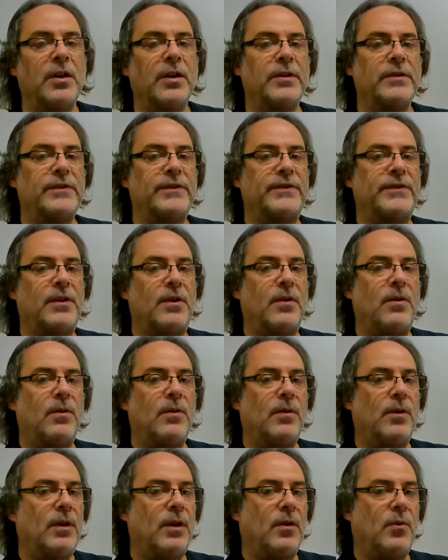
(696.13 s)
So
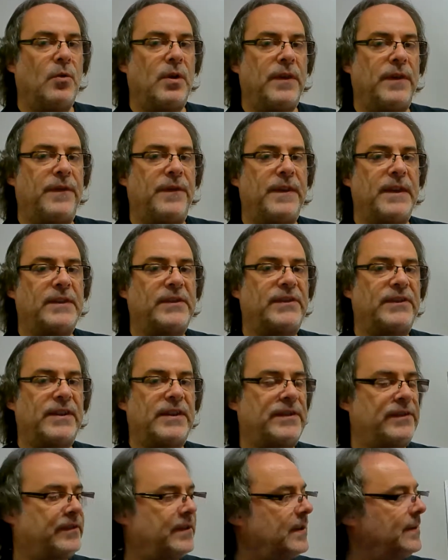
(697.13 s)
with this
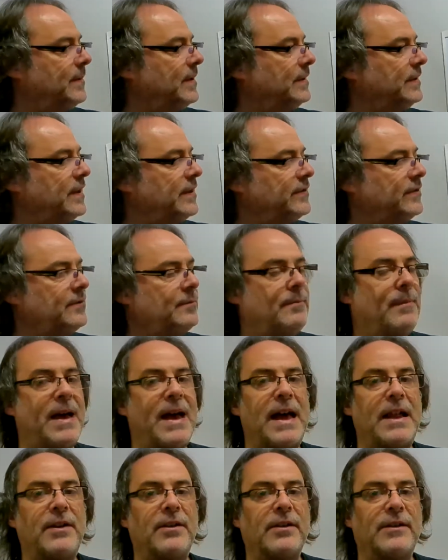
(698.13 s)
system, it doesn't
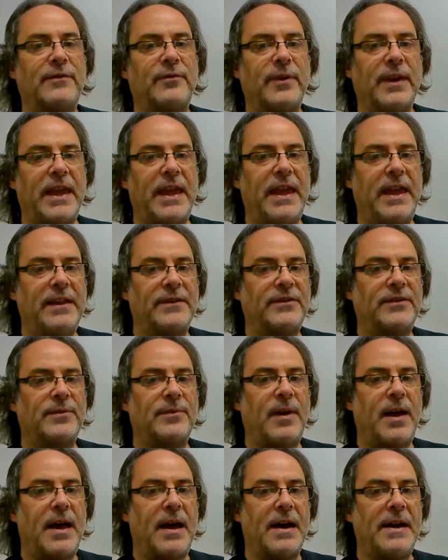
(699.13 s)
matter if we hit some
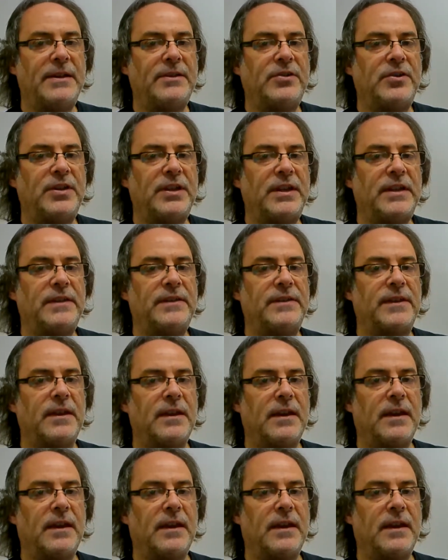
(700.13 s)
high Gs